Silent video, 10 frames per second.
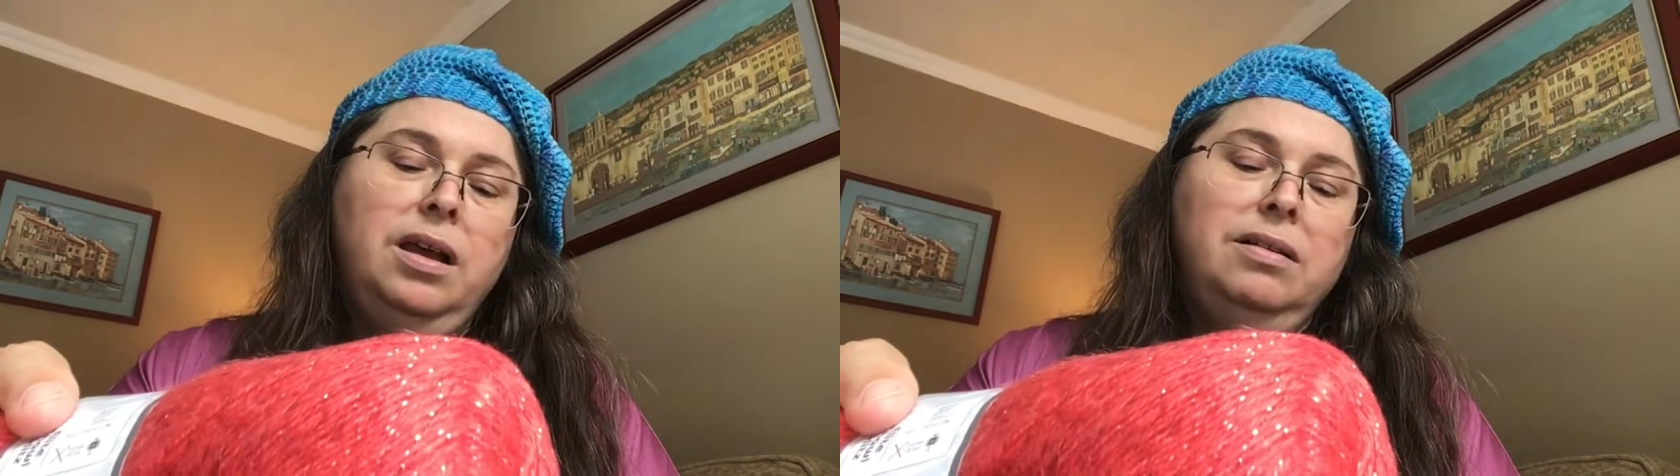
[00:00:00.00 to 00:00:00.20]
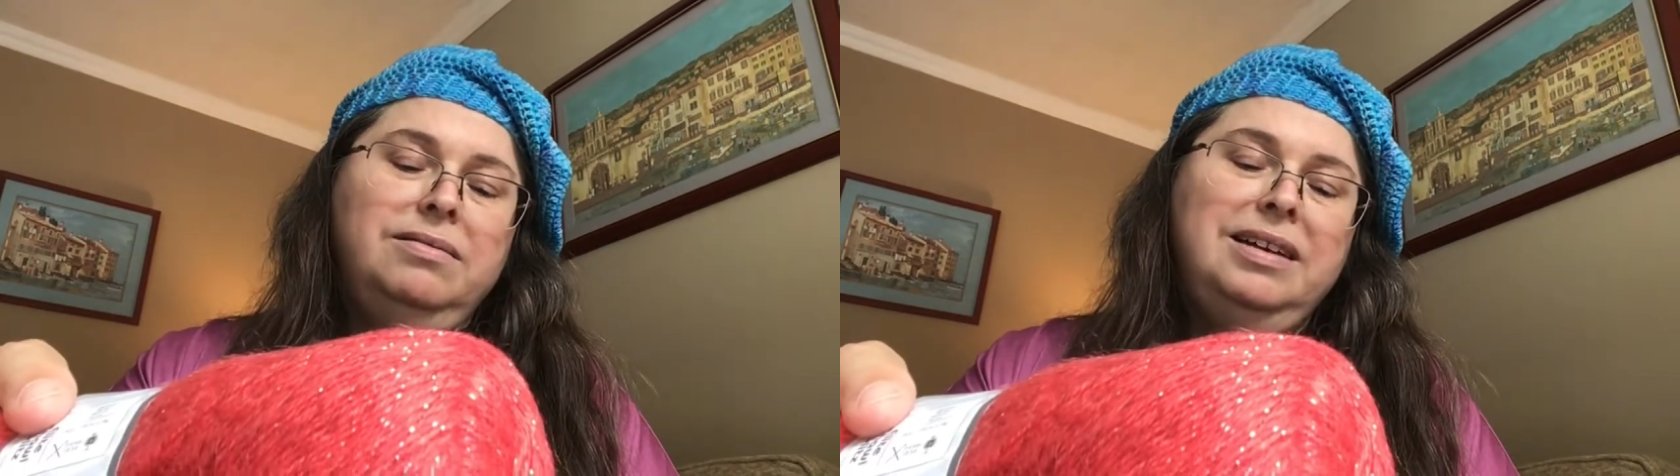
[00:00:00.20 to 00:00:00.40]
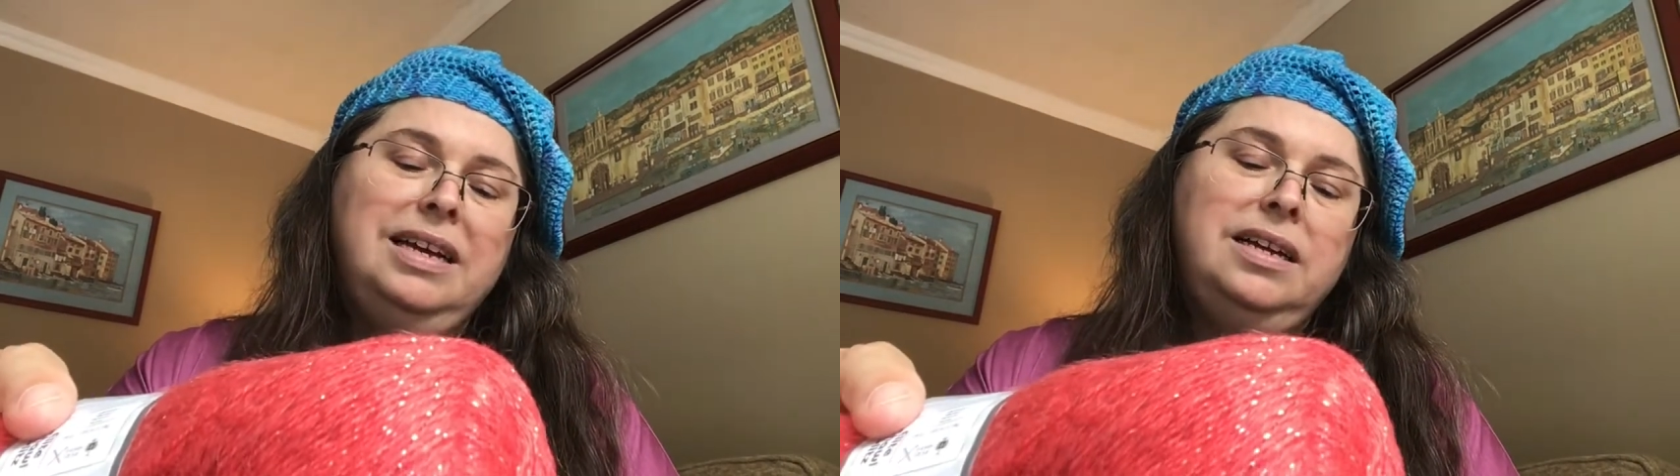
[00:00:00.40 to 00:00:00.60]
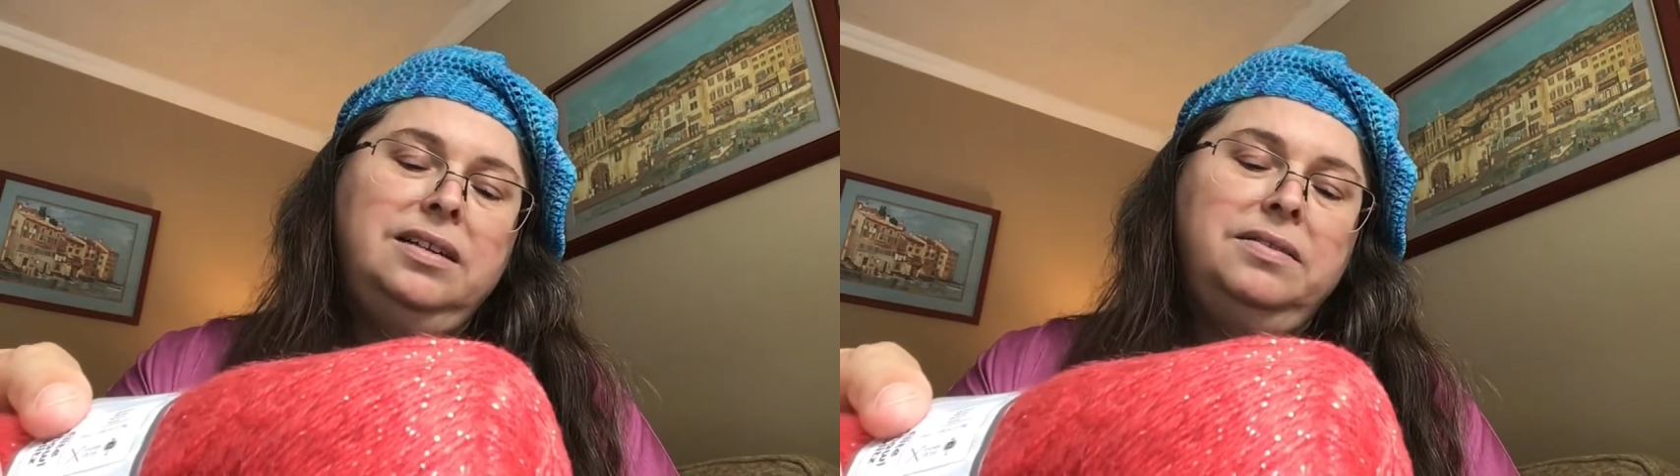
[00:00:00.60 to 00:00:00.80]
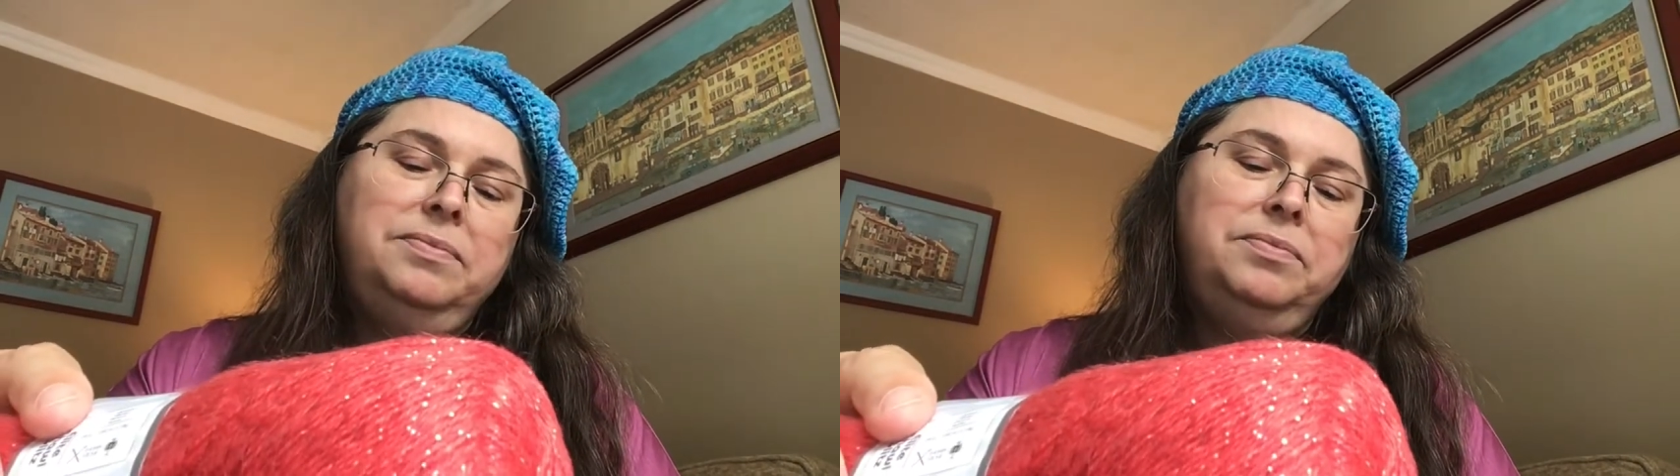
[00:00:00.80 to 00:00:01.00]

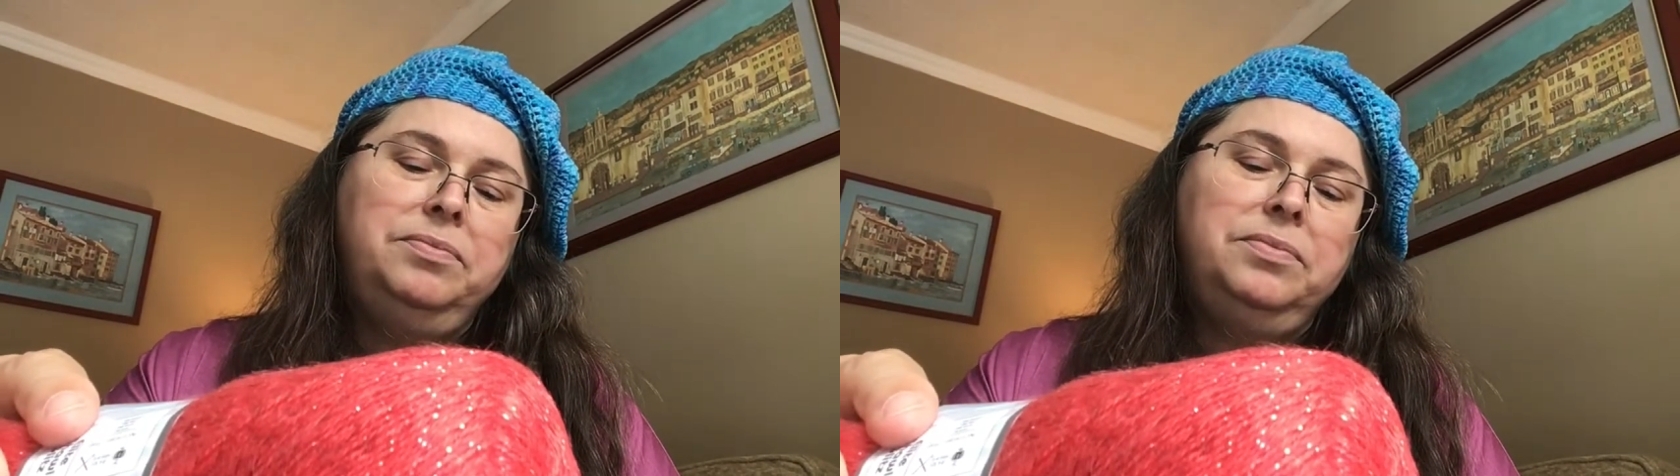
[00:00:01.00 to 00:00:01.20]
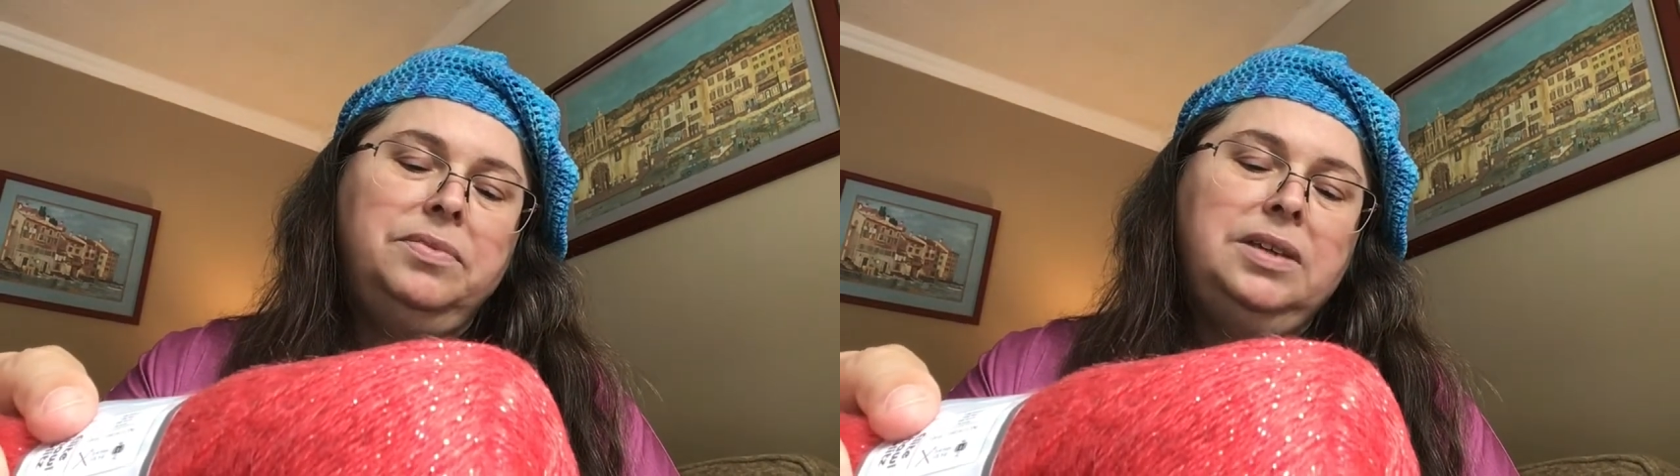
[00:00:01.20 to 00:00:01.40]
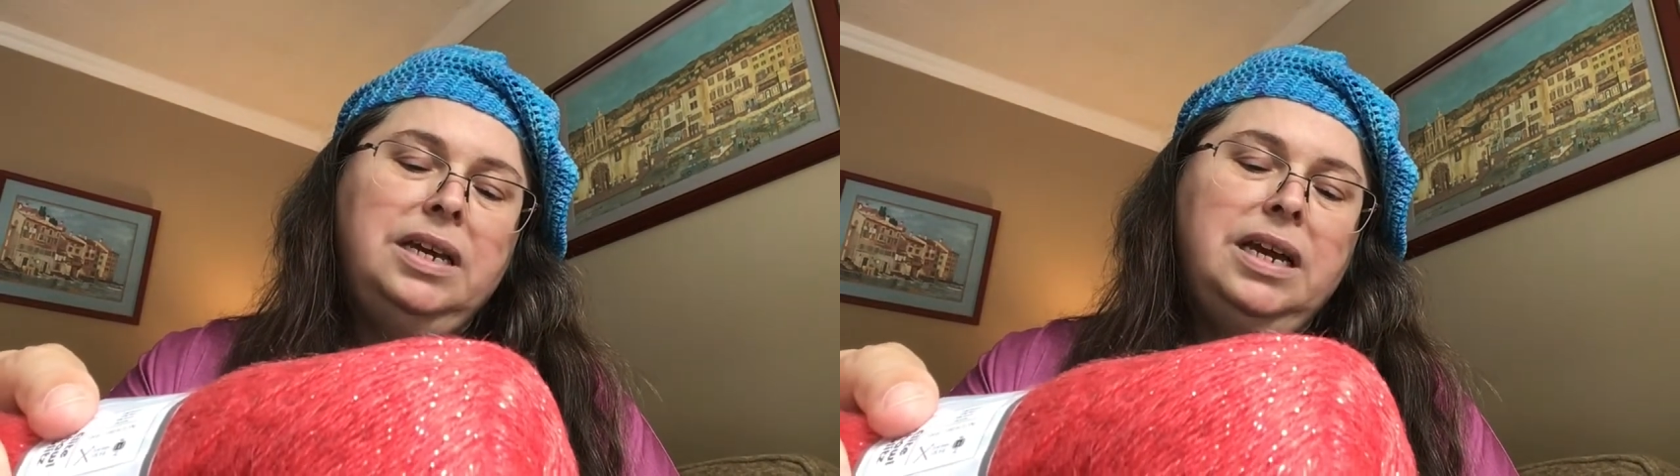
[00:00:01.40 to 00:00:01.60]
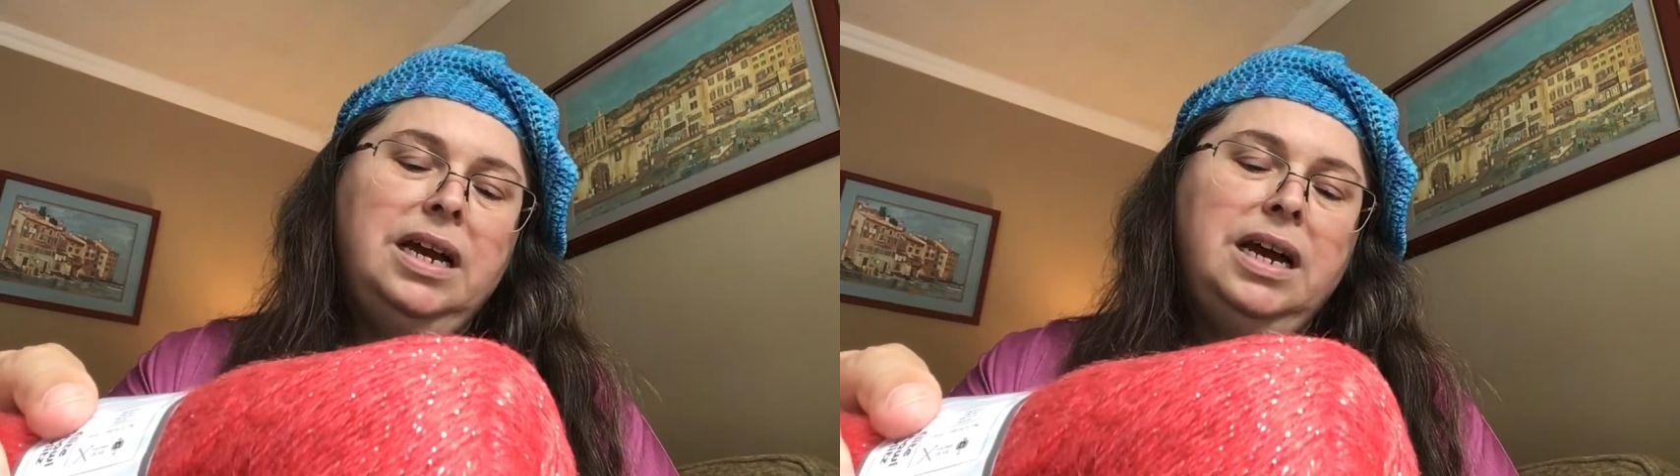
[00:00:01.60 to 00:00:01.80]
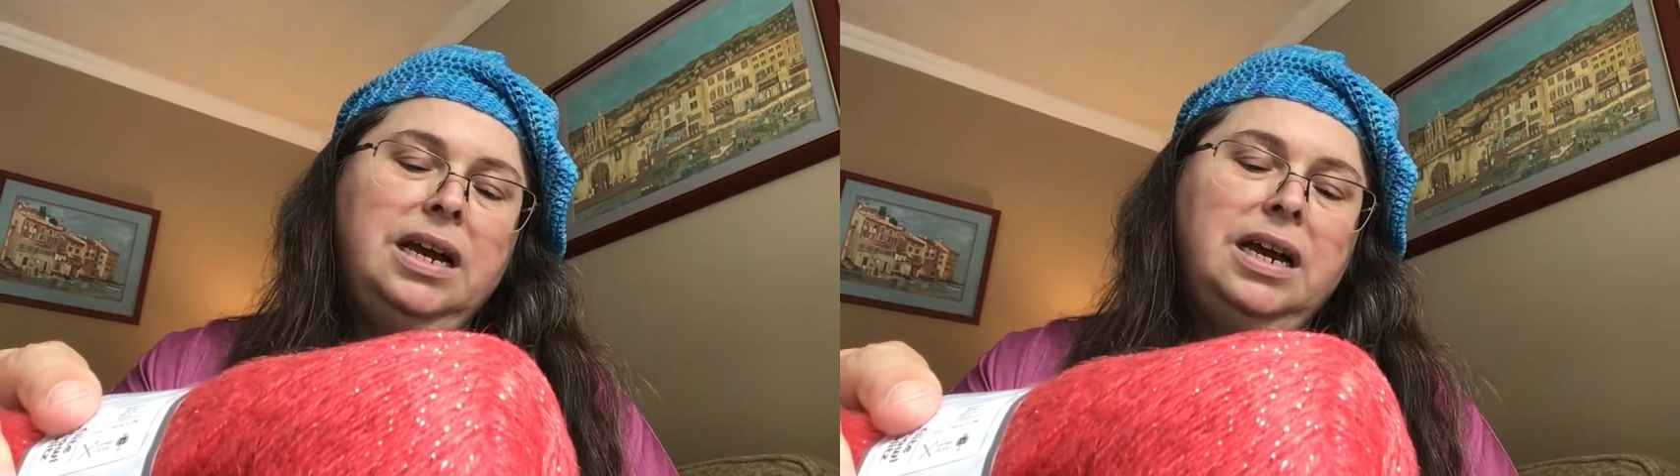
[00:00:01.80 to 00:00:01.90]
well, yeah,